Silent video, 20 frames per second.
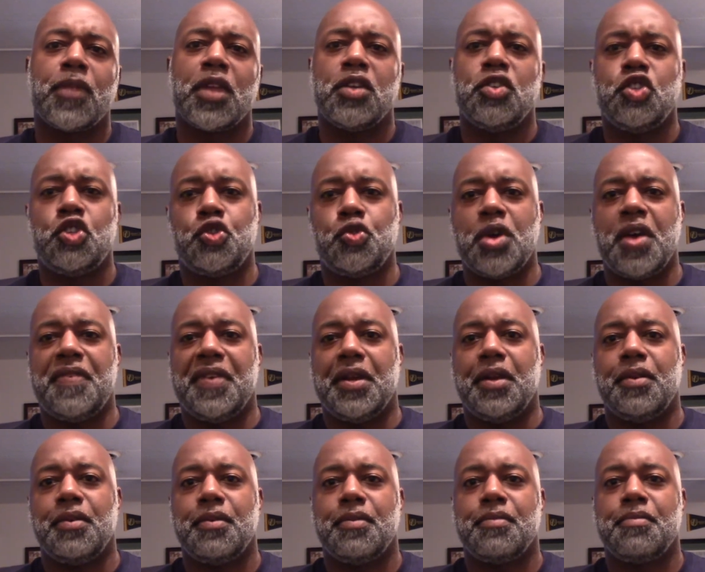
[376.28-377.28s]

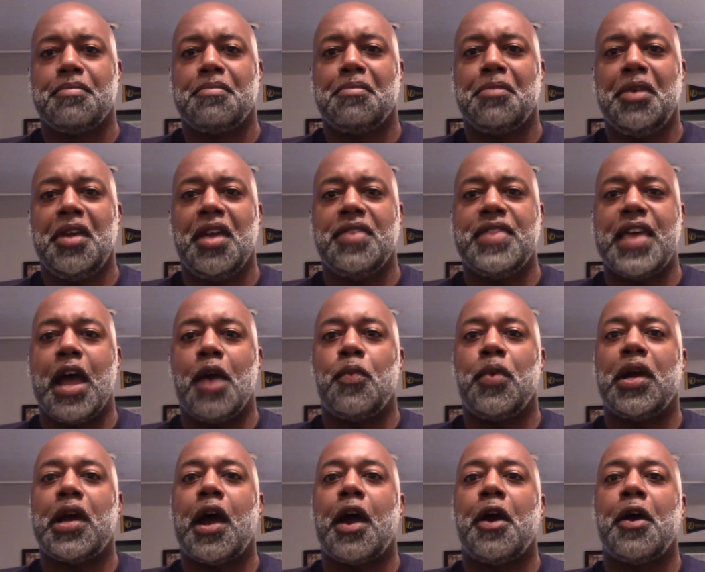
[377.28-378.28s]
driven in that
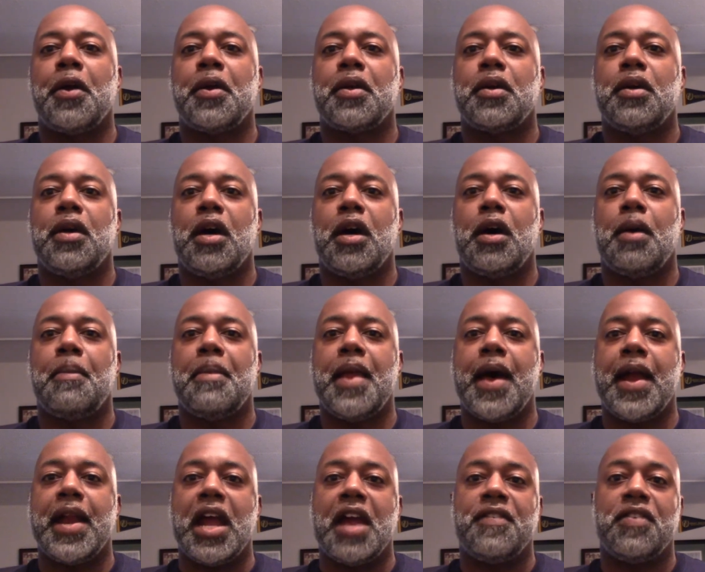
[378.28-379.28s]
regard.
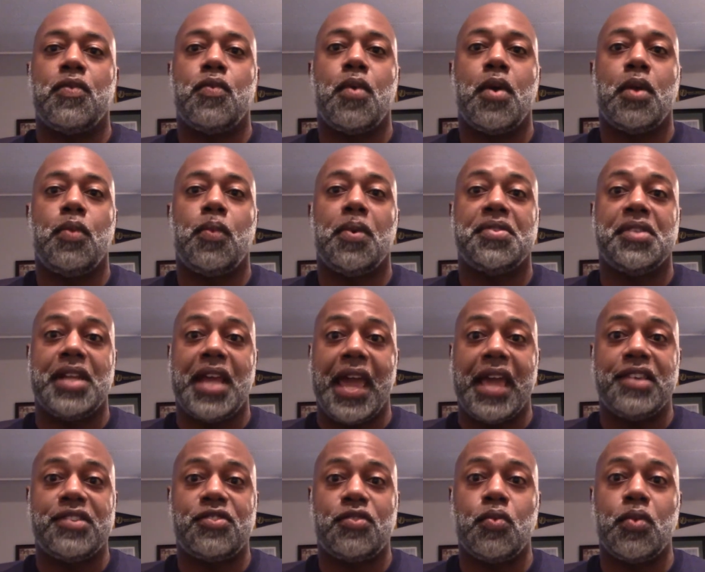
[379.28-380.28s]
Not everyone was an
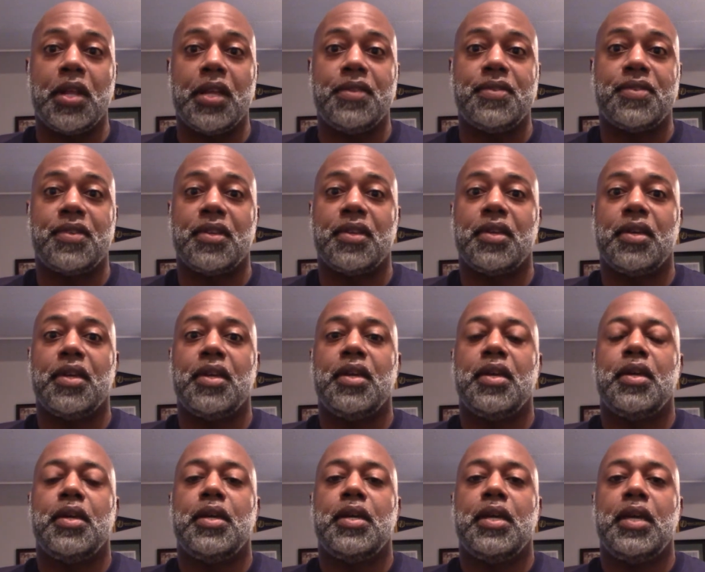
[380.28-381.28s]
A student,
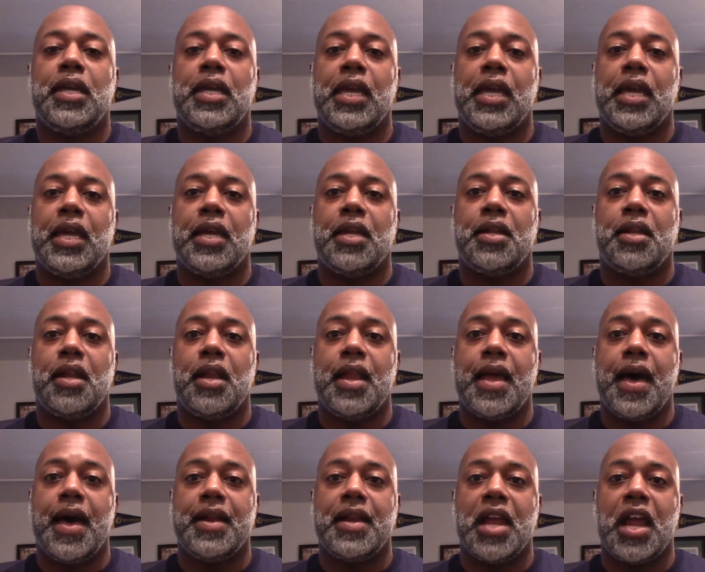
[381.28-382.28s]
and
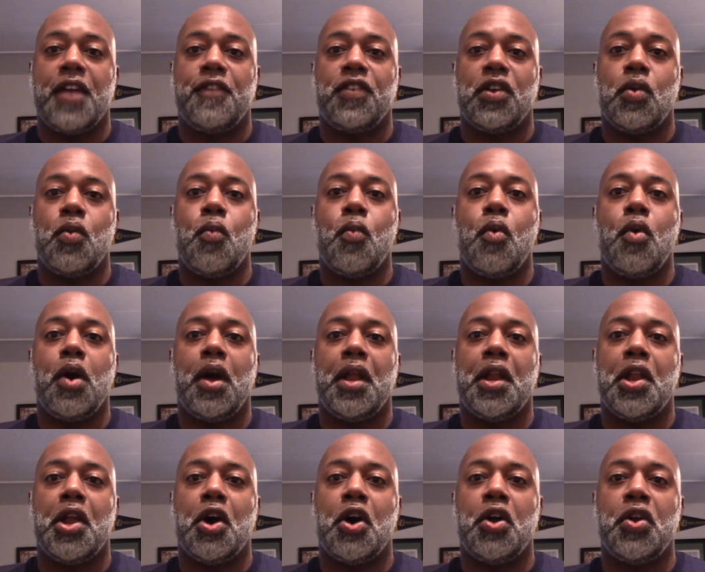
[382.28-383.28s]
not
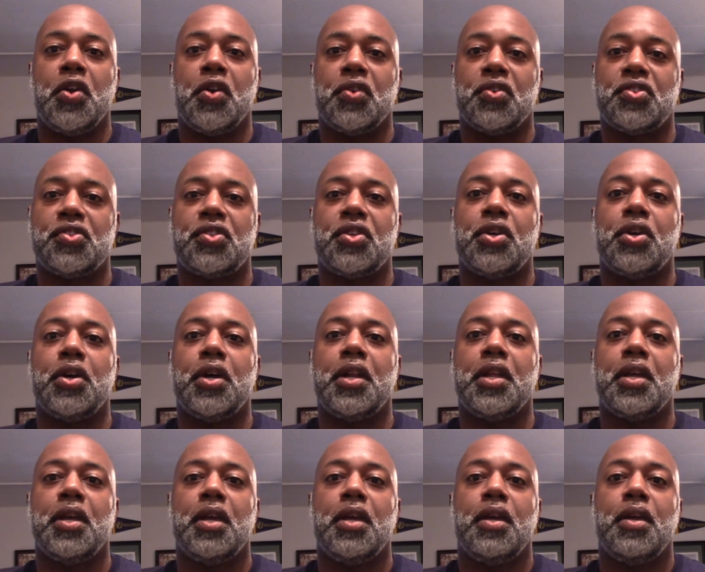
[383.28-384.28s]
everyone understood
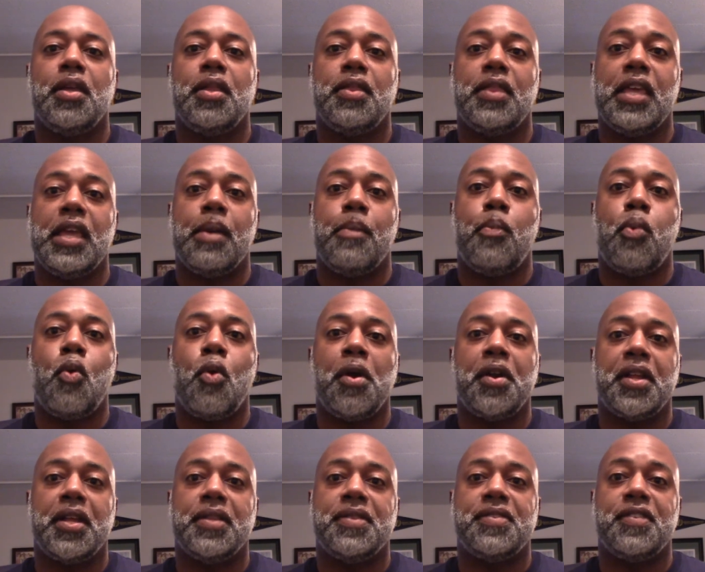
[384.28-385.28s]
the
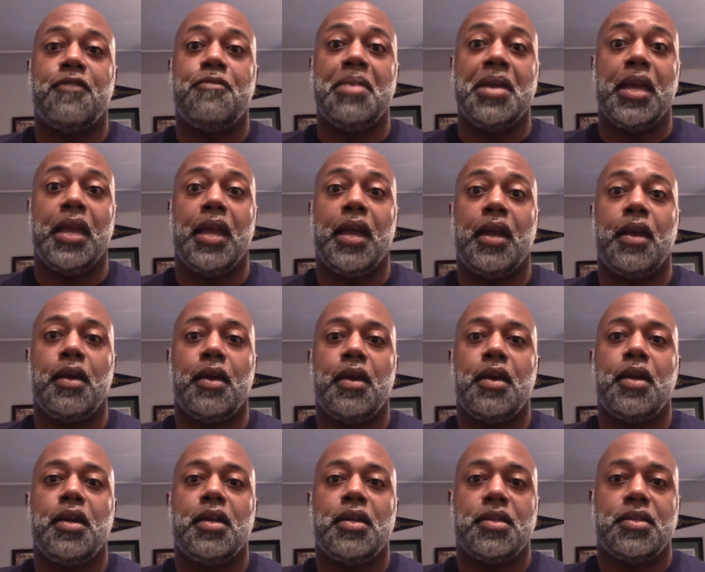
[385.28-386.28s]
importance of being
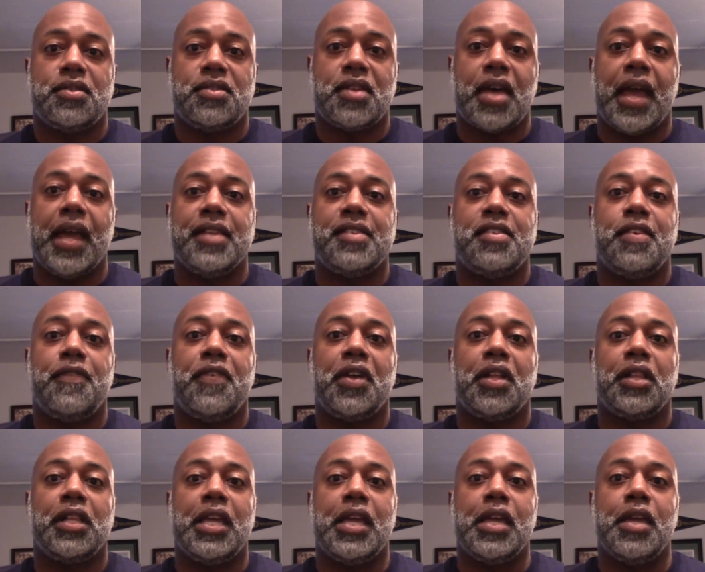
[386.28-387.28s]

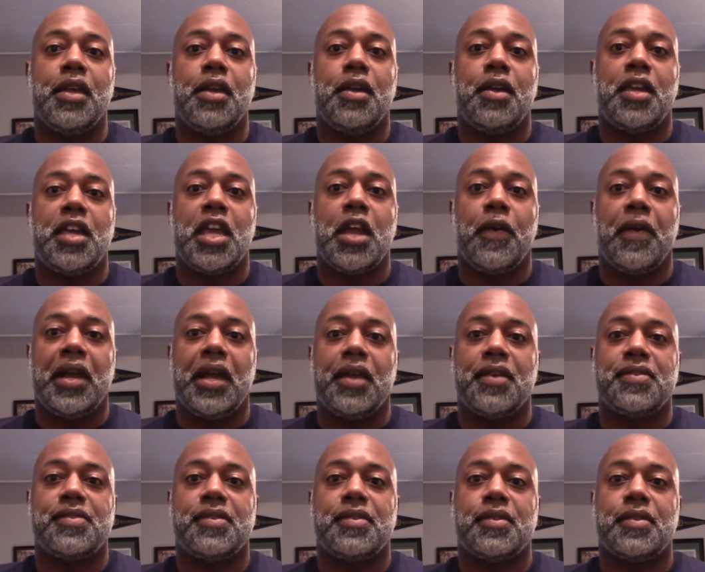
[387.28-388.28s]
scientifically
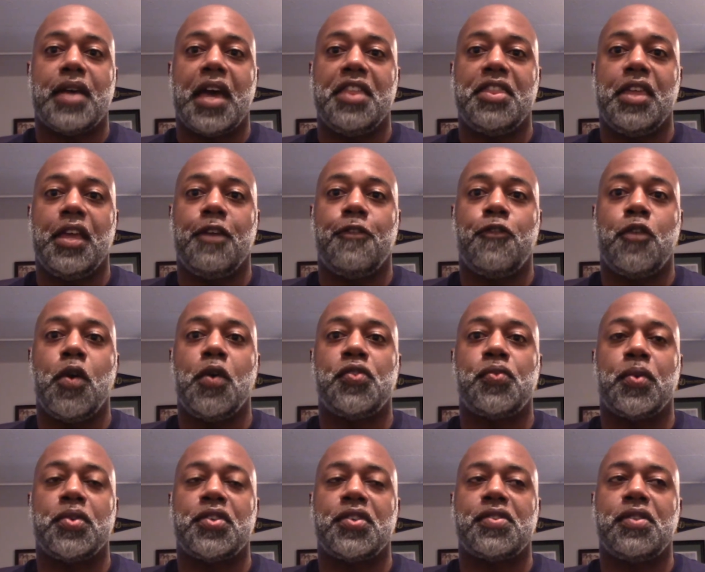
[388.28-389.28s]
curious. I think folks
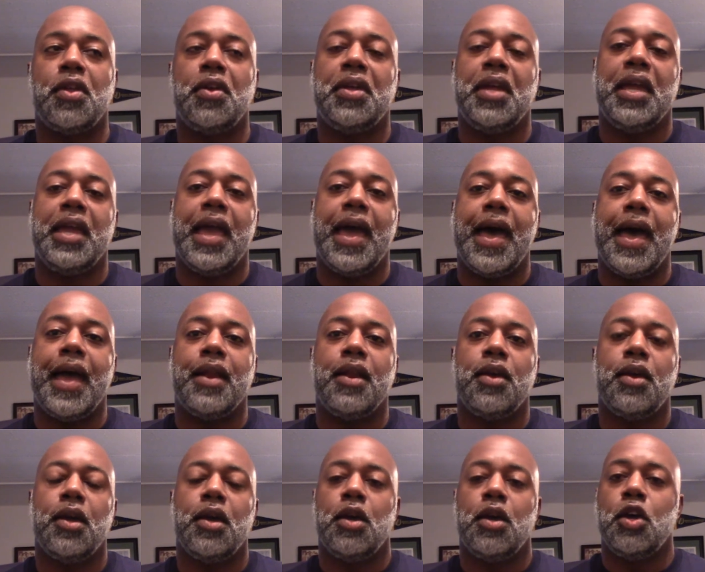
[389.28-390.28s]
were just looking at
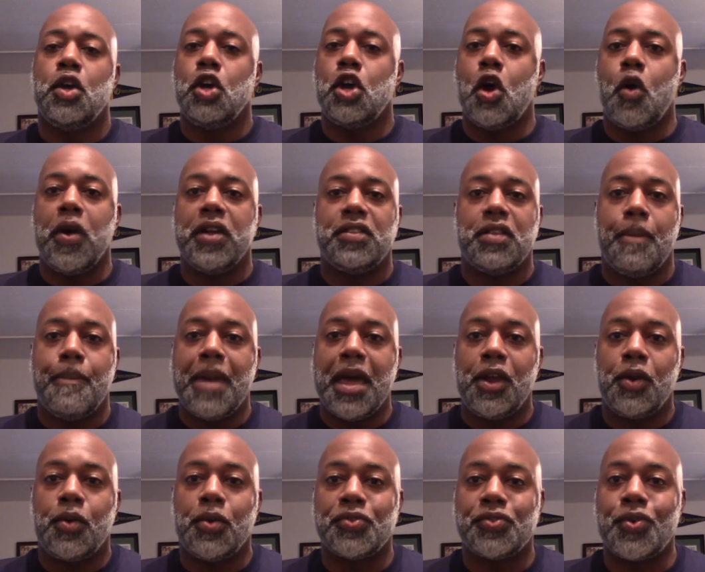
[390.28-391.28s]
going to
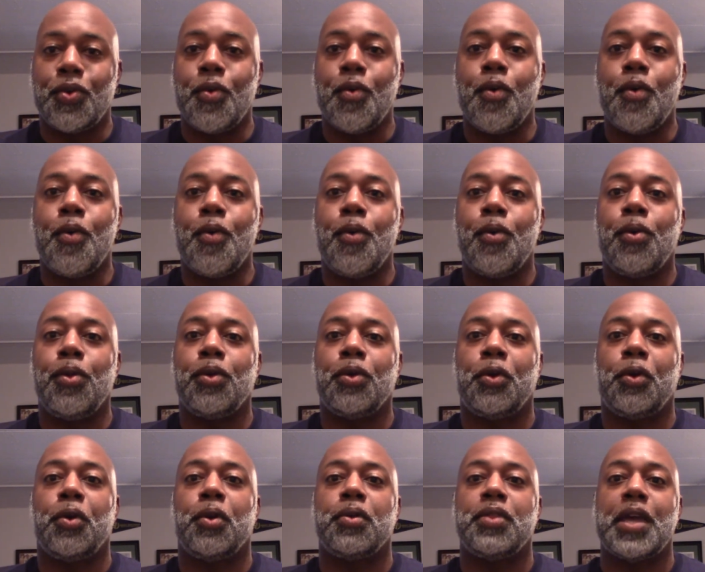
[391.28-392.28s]
medical school,
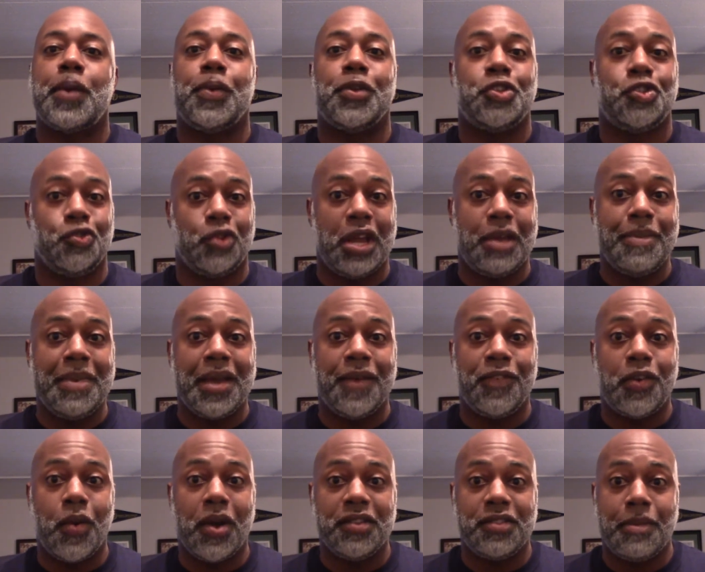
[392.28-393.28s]
or they were dreaming of
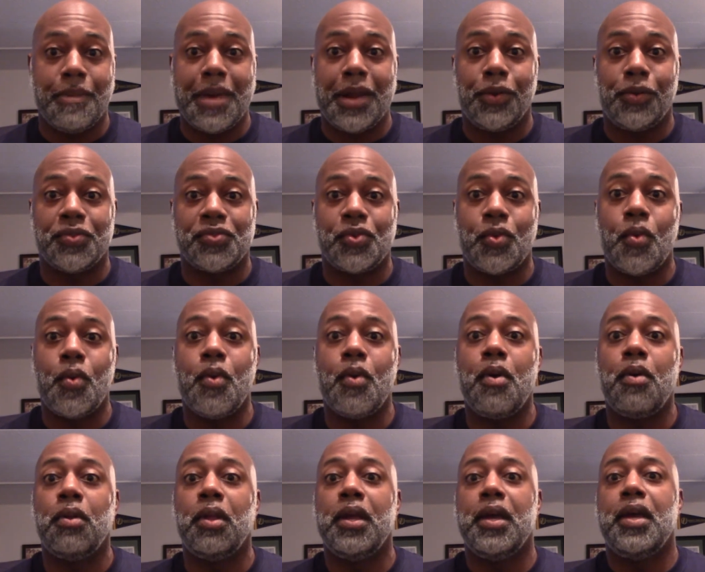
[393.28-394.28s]
going to medical
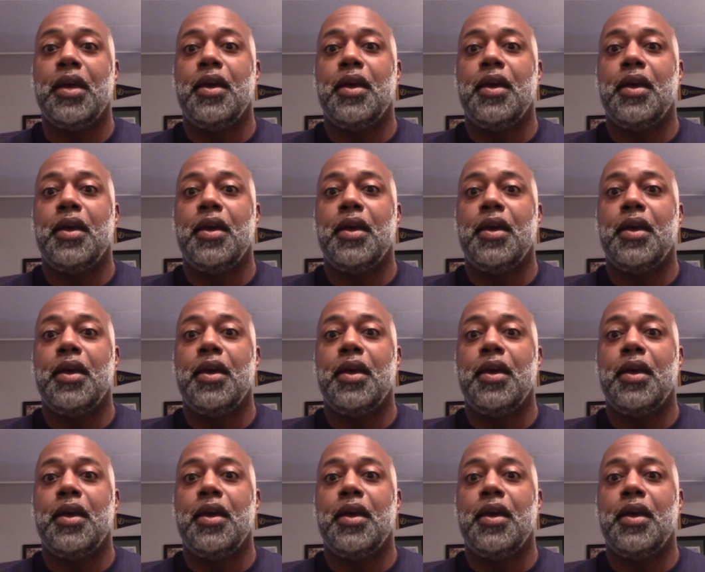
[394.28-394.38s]
school.